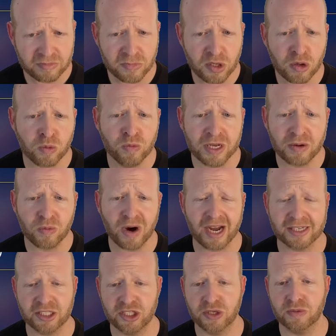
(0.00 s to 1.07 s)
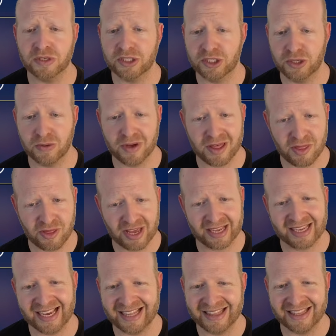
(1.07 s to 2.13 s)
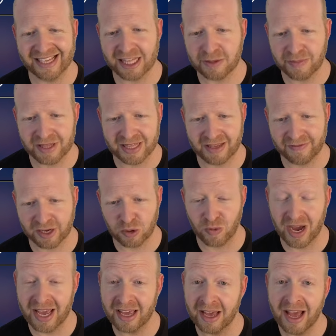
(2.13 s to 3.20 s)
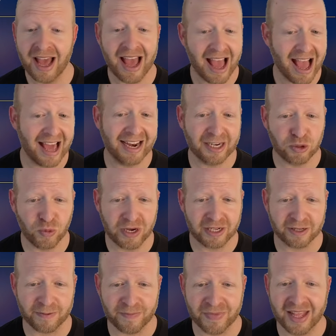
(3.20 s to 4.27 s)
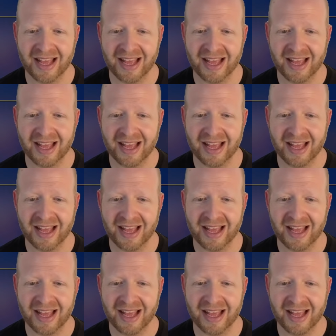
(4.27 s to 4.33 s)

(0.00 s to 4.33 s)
We want you to think in this specific way, and it will.